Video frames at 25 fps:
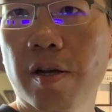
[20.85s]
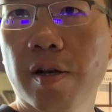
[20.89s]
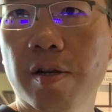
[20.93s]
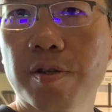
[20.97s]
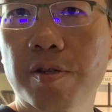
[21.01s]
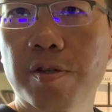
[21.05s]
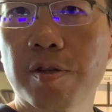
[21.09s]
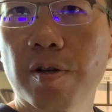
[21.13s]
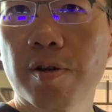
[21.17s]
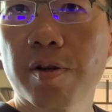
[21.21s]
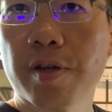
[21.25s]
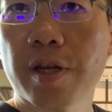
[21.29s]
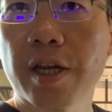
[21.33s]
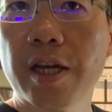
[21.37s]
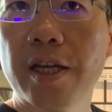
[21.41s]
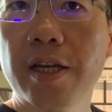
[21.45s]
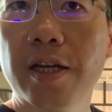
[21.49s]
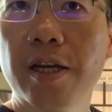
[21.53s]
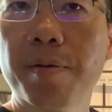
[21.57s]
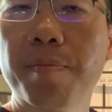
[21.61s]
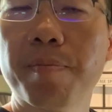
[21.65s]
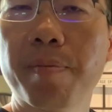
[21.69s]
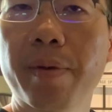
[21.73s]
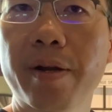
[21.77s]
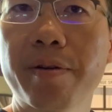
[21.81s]
So in
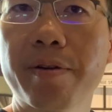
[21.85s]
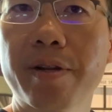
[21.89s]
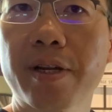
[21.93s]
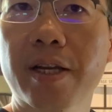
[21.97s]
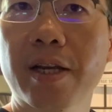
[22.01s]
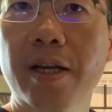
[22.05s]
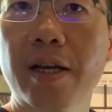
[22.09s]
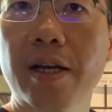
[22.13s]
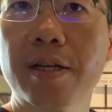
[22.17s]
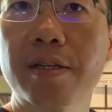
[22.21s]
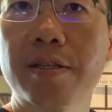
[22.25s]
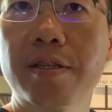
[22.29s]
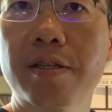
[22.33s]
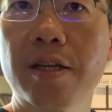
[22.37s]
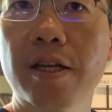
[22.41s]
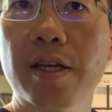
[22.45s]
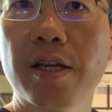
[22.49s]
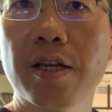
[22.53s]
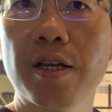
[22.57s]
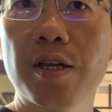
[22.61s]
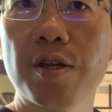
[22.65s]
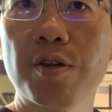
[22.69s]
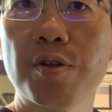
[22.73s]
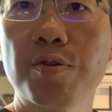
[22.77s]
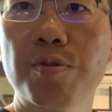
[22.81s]
America,
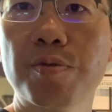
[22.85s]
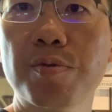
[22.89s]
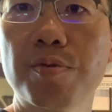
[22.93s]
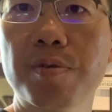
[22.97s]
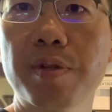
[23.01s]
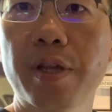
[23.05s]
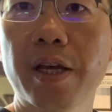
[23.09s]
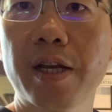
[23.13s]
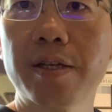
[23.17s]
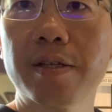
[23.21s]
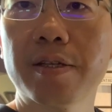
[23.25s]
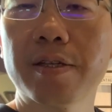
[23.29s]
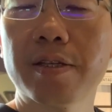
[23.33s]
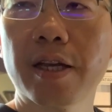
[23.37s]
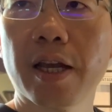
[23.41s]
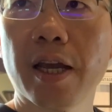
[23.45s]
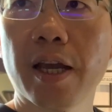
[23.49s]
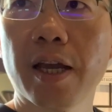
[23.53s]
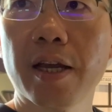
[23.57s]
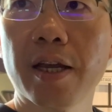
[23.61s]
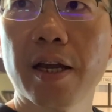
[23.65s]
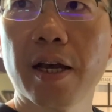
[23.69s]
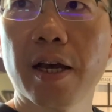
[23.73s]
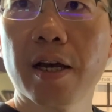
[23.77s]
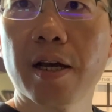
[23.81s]
CU they
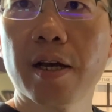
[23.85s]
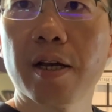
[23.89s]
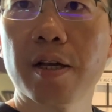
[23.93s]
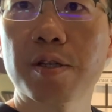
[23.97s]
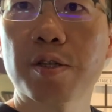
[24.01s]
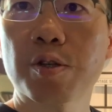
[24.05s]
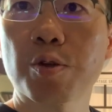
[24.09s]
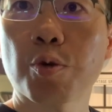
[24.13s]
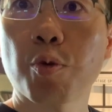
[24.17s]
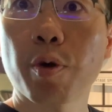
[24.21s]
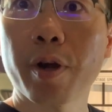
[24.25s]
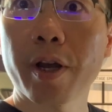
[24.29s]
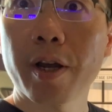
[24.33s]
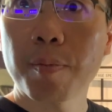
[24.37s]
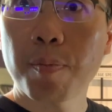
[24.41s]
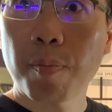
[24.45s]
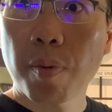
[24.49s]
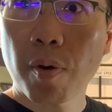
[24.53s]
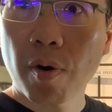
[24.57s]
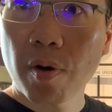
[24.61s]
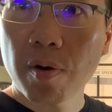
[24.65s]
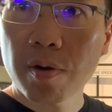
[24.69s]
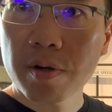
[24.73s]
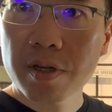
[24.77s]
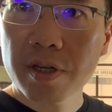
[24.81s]
say uh, square
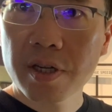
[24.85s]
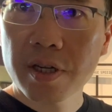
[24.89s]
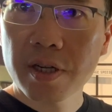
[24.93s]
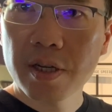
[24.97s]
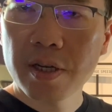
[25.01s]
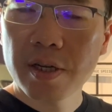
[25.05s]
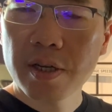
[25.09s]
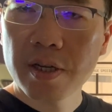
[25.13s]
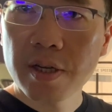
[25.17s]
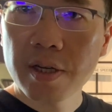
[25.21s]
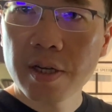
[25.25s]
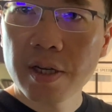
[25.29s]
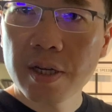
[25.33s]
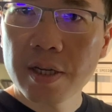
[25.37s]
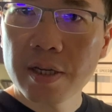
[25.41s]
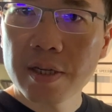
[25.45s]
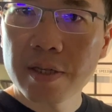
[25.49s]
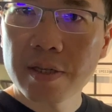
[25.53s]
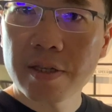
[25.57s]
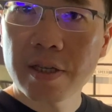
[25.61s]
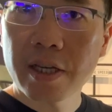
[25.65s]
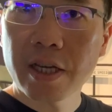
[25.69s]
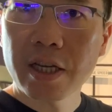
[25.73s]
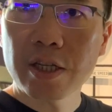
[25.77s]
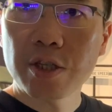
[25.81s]
port,
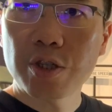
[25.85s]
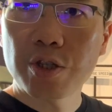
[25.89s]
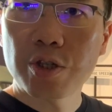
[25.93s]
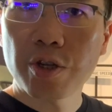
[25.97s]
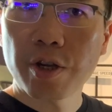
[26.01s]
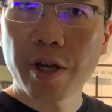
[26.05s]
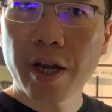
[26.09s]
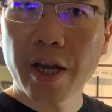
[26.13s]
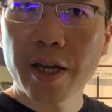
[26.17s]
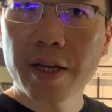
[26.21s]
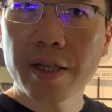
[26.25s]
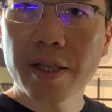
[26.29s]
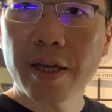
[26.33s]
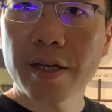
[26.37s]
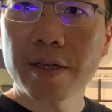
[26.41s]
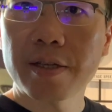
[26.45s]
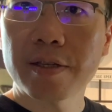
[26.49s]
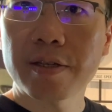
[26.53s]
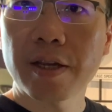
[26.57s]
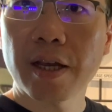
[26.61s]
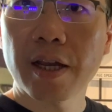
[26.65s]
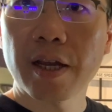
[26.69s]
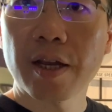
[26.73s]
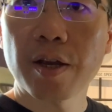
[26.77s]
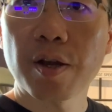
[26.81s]
CJ they
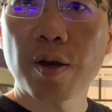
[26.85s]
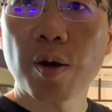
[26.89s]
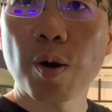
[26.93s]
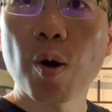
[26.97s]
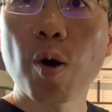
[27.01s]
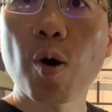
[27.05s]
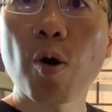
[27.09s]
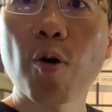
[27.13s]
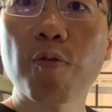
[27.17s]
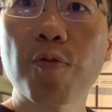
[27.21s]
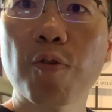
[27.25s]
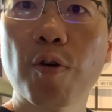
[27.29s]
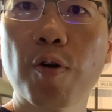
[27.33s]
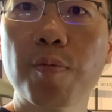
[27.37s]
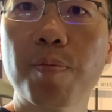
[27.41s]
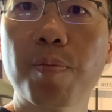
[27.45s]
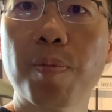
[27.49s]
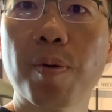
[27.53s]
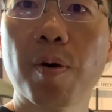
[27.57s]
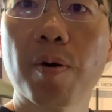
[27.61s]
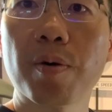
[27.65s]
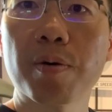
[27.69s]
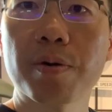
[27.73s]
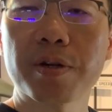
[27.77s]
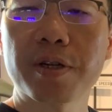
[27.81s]
say oval
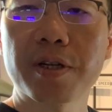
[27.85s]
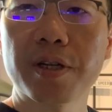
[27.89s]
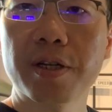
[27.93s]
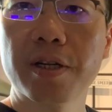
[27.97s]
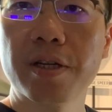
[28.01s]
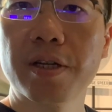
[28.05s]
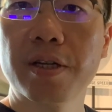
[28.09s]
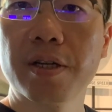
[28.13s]
port.